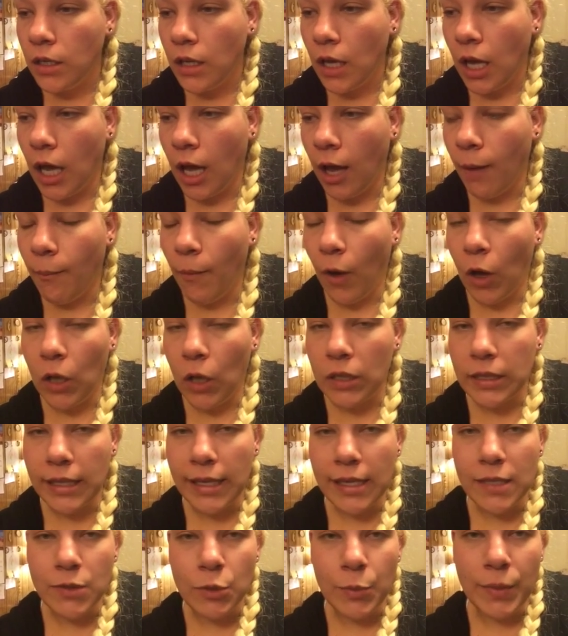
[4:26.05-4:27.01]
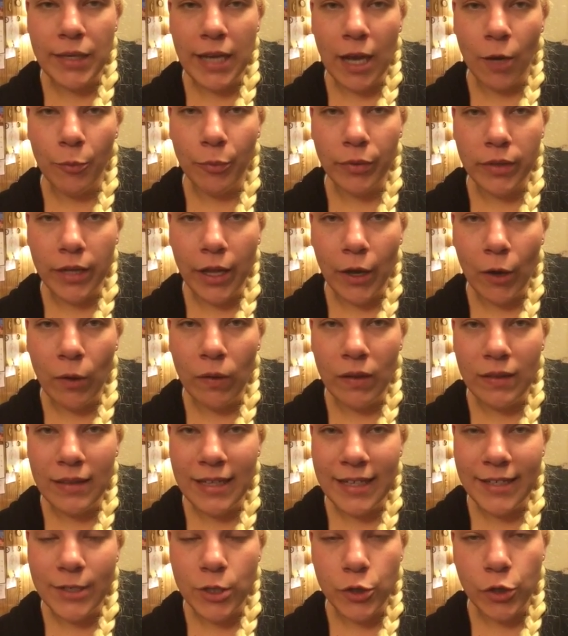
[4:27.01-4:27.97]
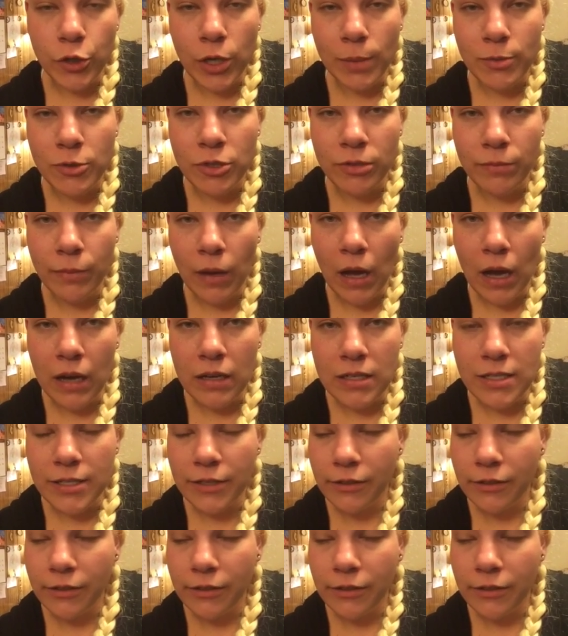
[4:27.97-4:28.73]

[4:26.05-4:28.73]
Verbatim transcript: um, all links will be down below in the description box.